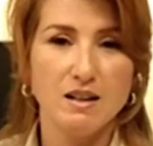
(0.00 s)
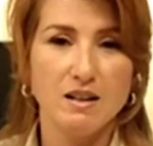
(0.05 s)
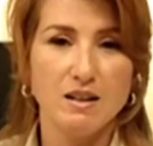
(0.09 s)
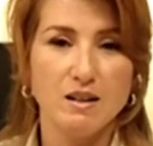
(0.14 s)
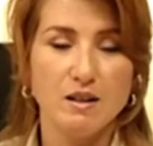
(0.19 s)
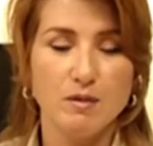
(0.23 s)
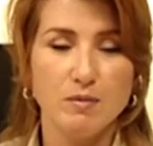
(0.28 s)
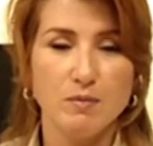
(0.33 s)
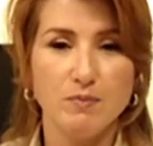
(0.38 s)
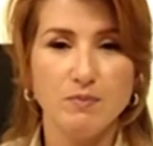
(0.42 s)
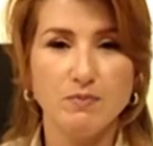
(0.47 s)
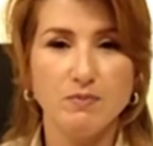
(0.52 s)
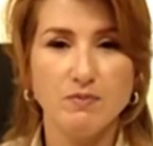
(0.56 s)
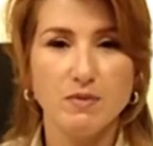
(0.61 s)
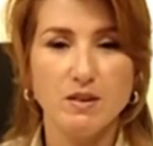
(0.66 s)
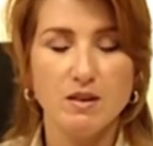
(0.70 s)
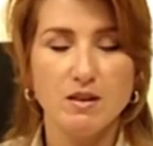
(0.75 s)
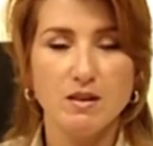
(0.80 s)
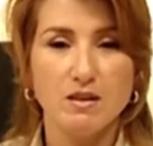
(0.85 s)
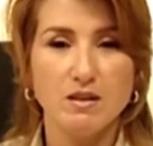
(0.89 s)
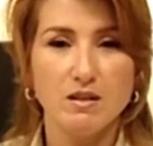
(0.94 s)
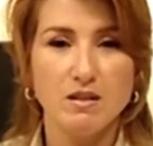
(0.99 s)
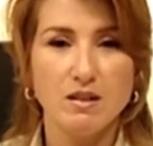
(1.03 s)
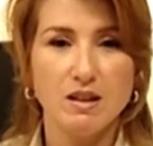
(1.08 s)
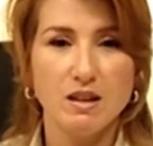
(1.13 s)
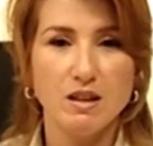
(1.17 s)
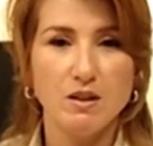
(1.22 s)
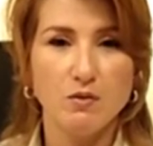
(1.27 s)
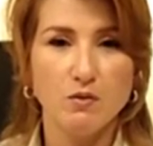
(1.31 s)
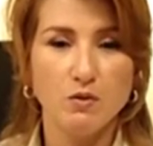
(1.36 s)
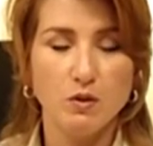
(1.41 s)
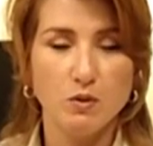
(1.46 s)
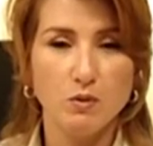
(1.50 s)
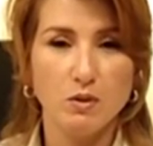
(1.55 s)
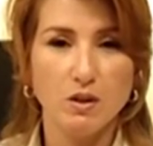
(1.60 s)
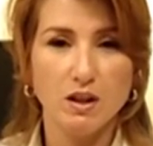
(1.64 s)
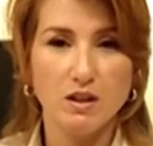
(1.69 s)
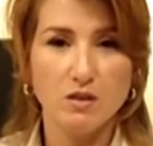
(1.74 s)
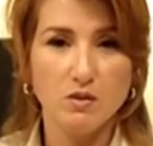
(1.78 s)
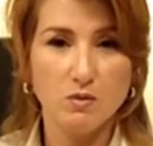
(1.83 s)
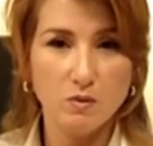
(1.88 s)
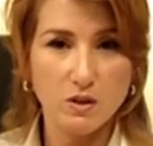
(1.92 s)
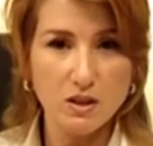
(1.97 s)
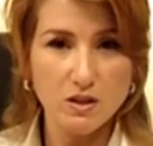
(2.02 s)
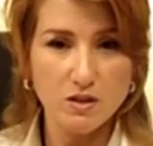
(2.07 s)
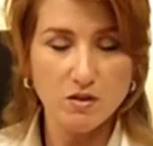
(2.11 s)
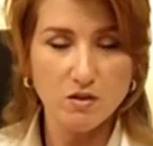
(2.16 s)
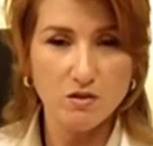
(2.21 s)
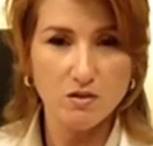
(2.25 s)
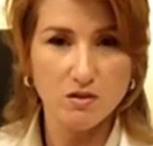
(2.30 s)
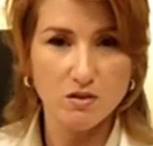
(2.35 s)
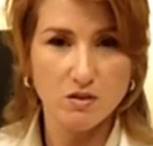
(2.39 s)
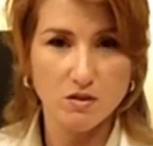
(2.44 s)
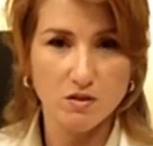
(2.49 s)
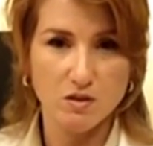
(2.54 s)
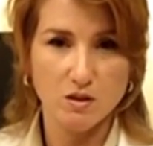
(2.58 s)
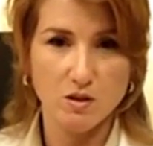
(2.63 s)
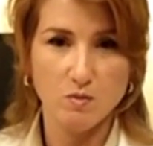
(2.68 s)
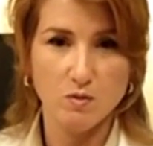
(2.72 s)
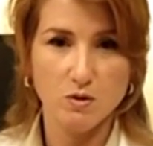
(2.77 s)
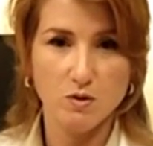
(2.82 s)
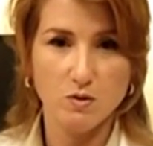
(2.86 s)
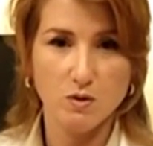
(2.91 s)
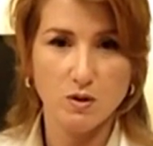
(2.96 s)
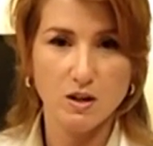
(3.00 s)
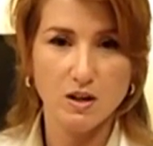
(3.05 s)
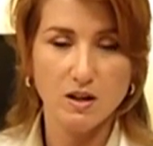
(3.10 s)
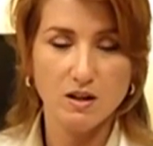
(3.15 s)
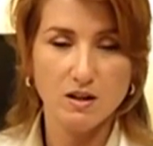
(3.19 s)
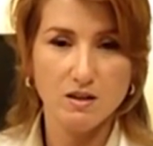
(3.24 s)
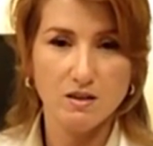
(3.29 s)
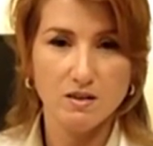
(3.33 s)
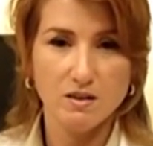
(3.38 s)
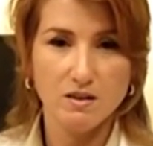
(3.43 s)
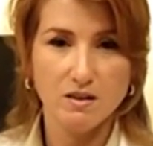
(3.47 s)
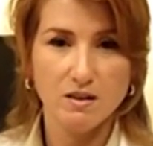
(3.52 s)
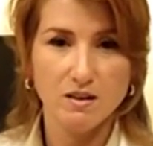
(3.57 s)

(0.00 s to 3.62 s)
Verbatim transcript: Um, if you would like to research the dosimetry